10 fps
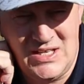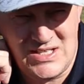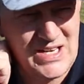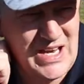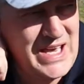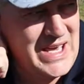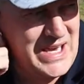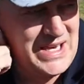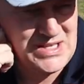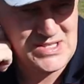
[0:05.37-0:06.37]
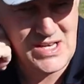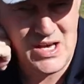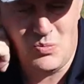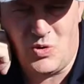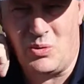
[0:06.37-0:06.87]
today, and
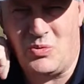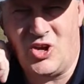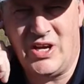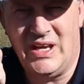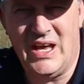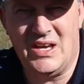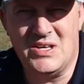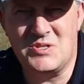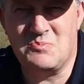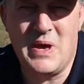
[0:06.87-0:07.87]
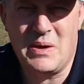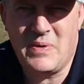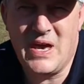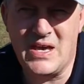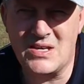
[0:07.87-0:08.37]
what I'm looking at is
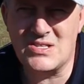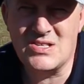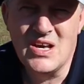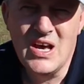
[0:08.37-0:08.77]
backpacks.